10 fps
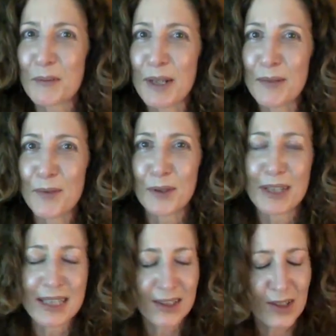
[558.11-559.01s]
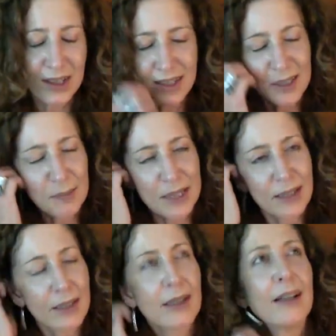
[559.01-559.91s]
metaphor right to try to
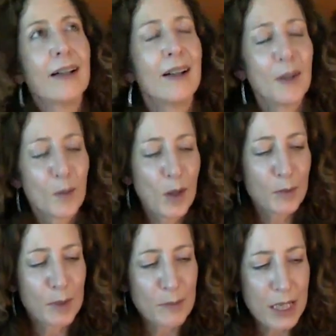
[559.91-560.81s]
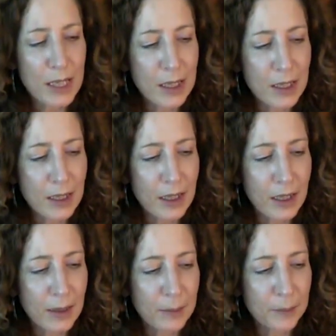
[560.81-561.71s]
explain what we mean
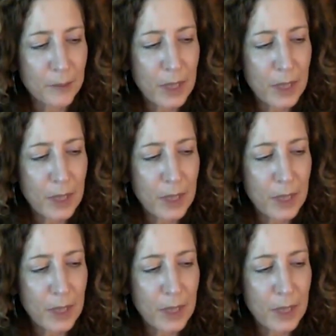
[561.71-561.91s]
um,